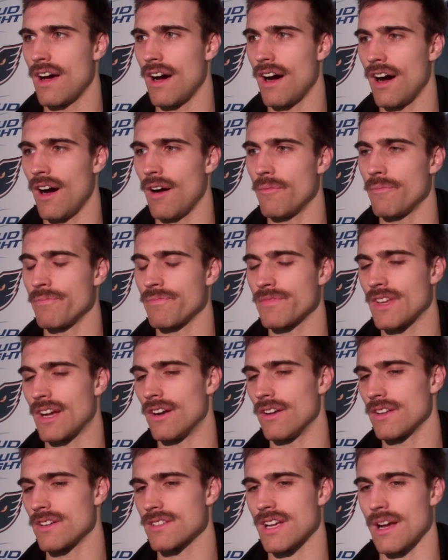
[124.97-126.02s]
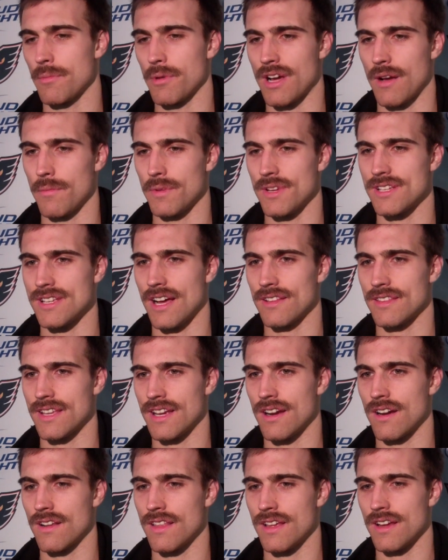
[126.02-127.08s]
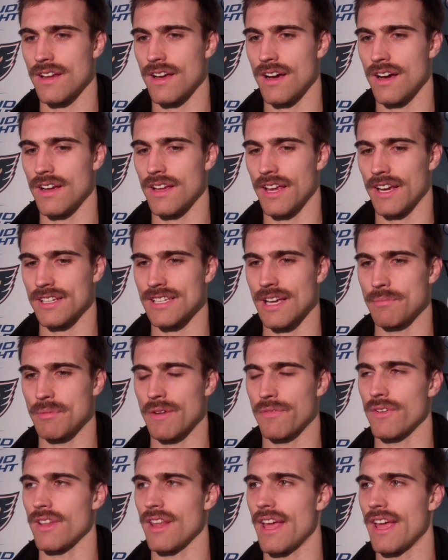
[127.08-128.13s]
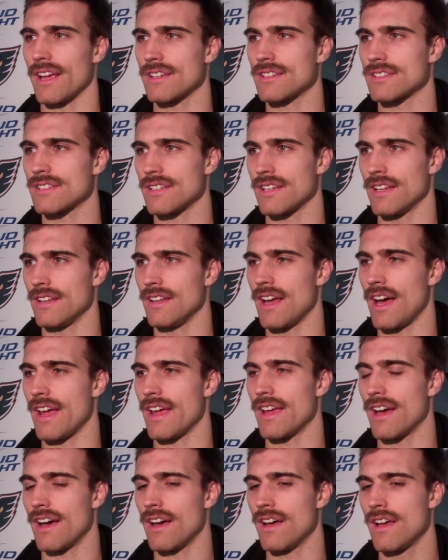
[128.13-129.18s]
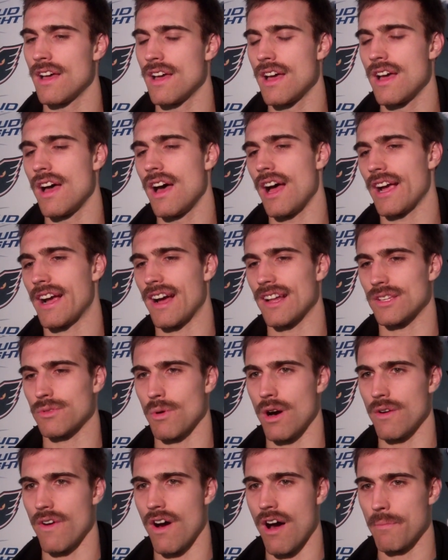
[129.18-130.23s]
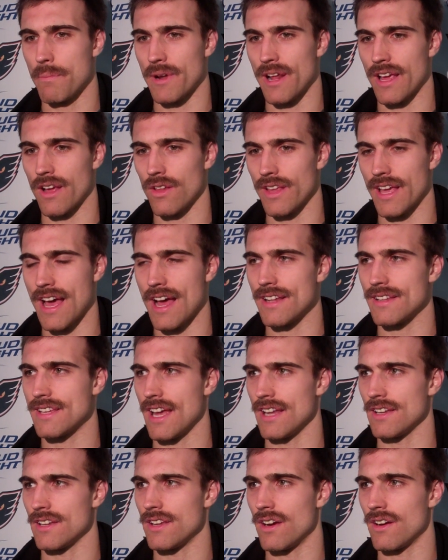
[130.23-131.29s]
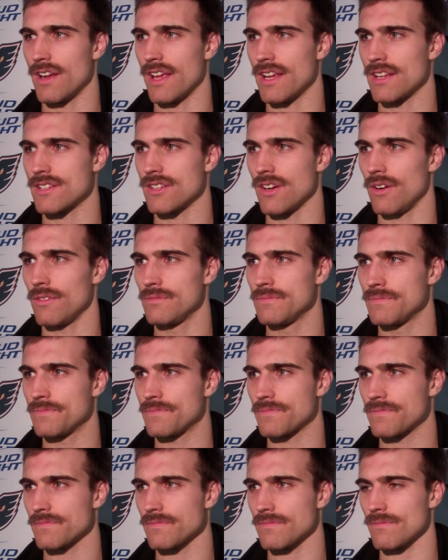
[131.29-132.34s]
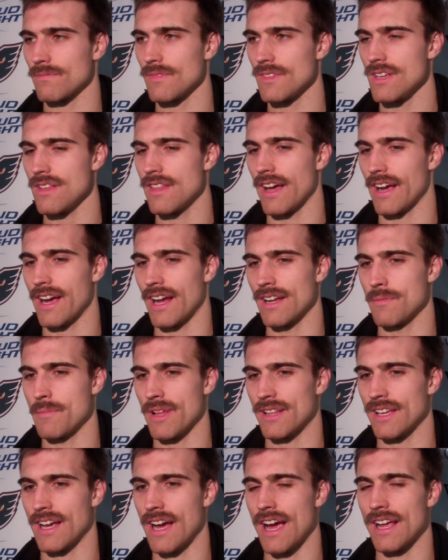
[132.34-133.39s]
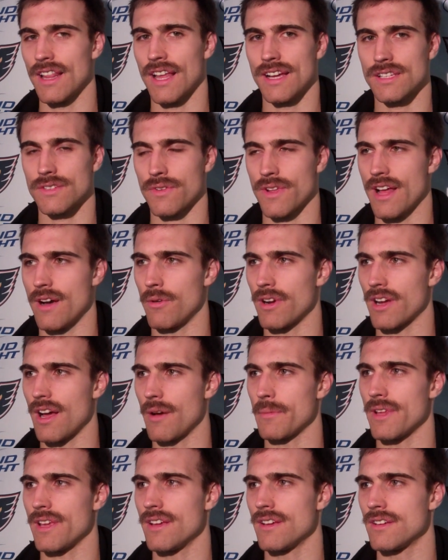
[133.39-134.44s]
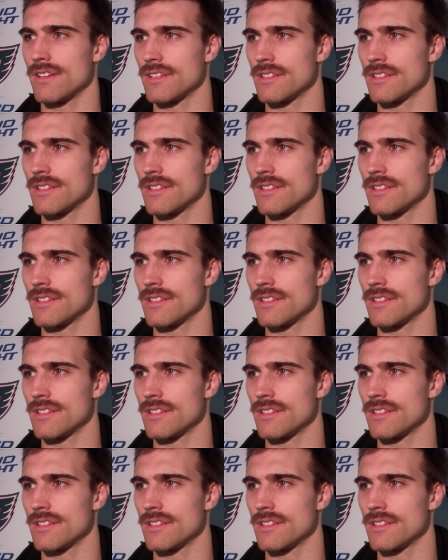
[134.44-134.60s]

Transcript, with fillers: Um, I don't know, there's a couple companies out there that uh, accept different lengths, and I uh, I cut 12 off, but I only had 10 to donate, so right. that kind of met the guidelines All for that one company.